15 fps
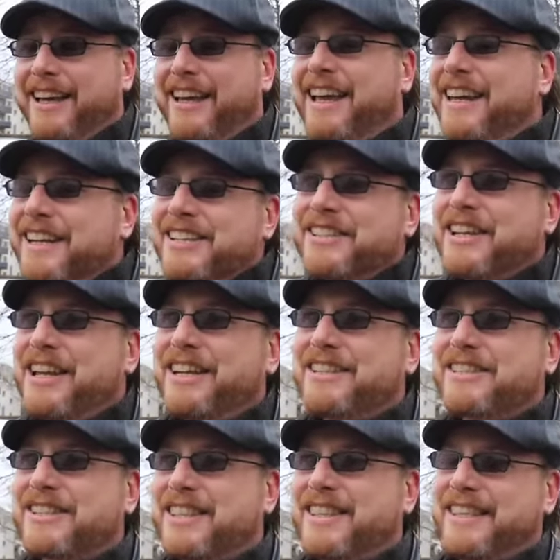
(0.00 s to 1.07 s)
And it's and
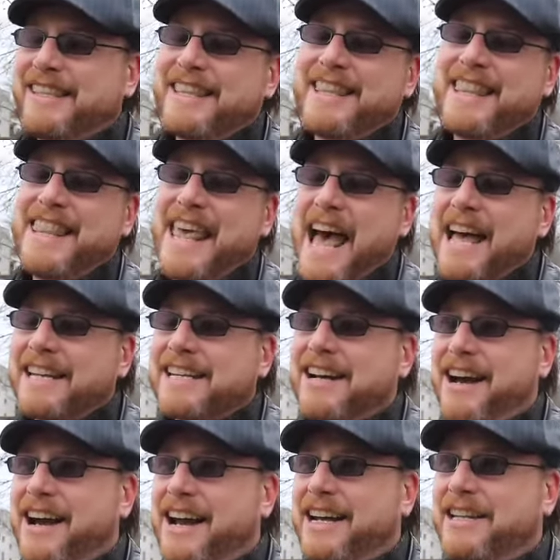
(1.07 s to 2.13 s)
it's that
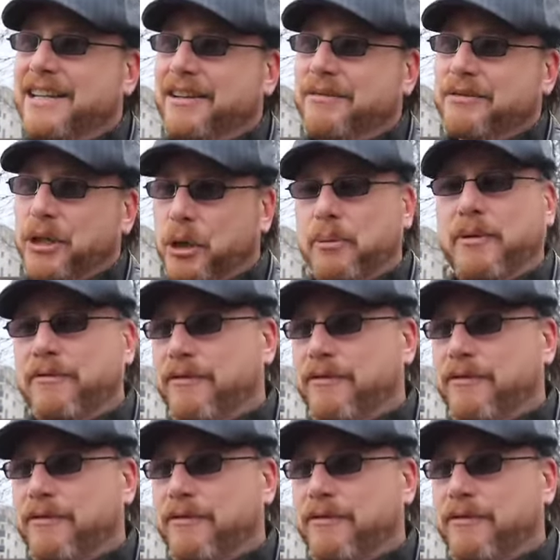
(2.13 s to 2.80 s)
kind of urban